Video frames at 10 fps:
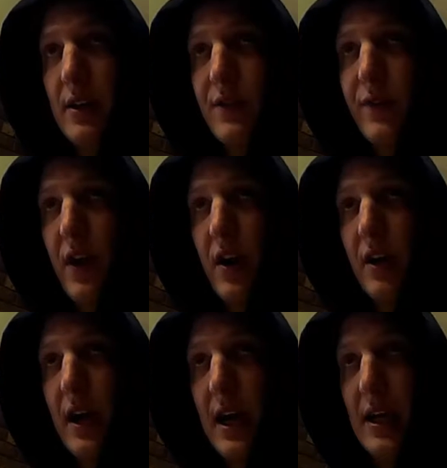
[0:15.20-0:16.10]
as
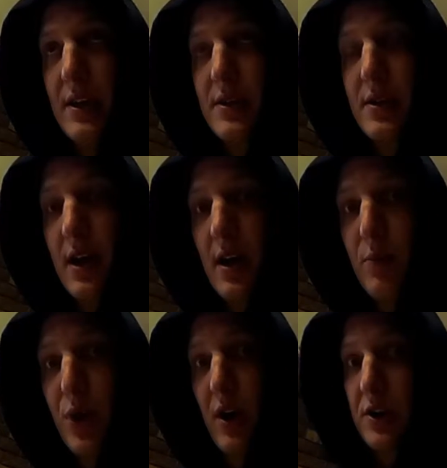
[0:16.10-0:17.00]
far as
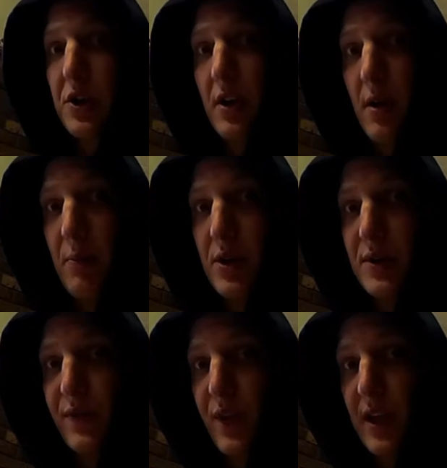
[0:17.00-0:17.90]
production numbers
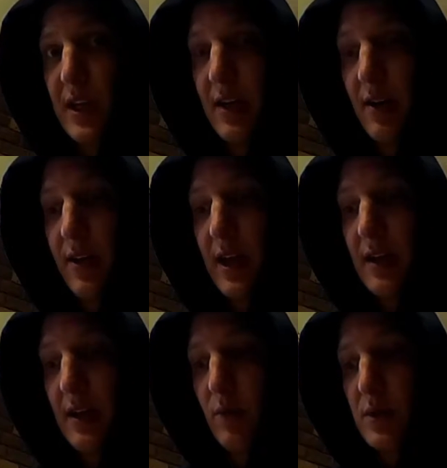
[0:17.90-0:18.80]
for the year that
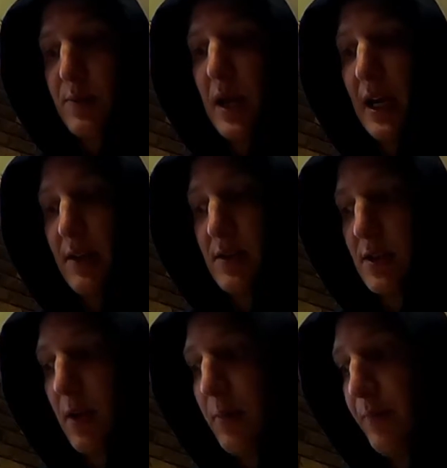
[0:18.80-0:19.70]
it was made.
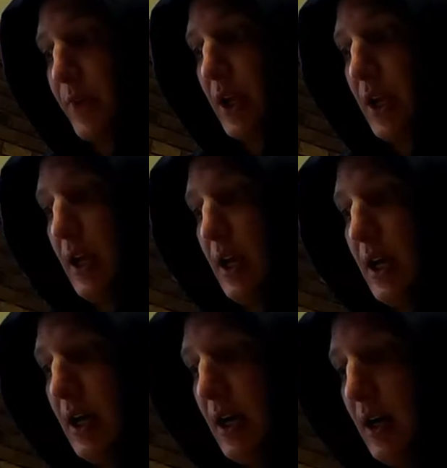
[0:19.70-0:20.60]
So
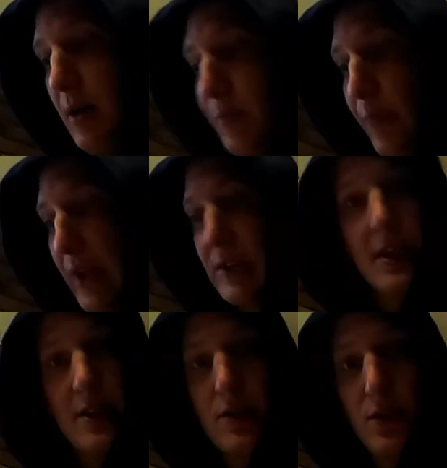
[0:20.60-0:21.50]
let's
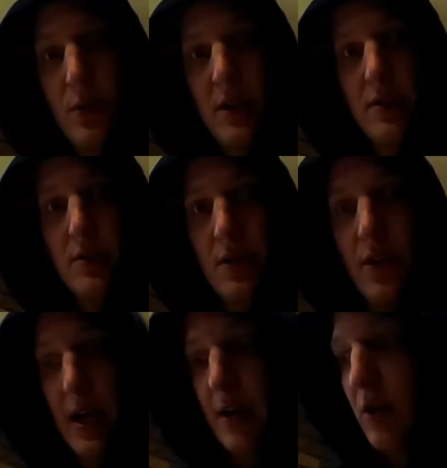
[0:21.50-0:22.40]
get to it so
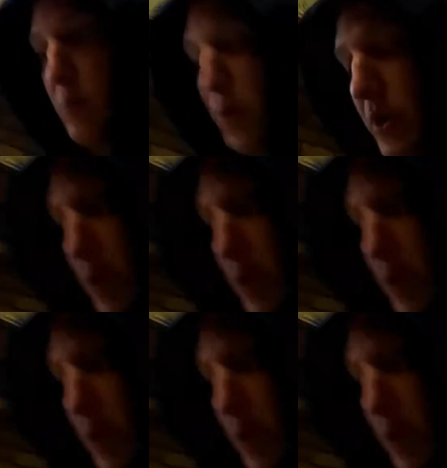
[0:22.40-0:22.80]
that I don't bore you.